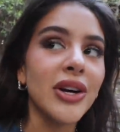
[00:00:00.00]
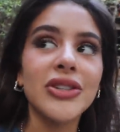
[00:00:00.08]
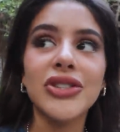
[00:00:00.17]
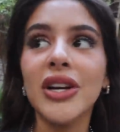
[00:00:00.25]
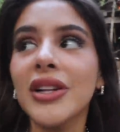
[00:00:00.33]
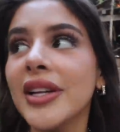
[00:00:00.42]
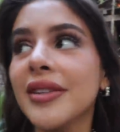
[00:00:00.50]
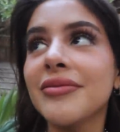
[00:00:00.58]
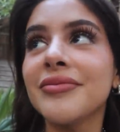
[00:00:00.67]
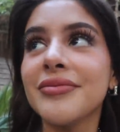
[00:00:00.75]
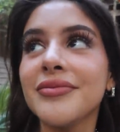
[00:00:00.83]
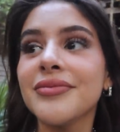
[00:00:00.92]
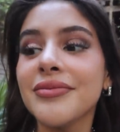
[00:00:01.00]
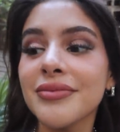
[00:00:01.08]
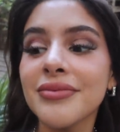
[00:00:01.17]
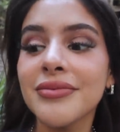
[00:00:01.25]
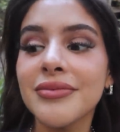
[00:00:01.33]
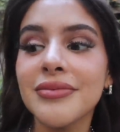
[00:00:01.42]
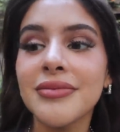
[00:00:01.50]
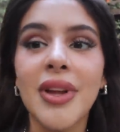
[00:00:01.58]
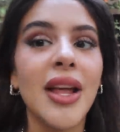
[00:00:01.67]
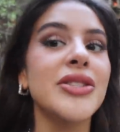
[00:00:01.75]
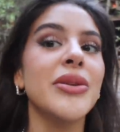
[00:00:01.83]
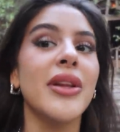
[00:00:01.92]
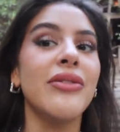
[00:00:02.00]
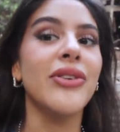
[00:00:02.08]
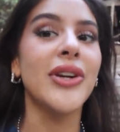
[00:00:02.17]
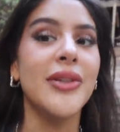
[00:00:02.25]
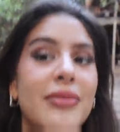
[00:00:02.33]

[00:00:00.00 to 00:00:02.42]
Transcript: are jungling. I do live for it.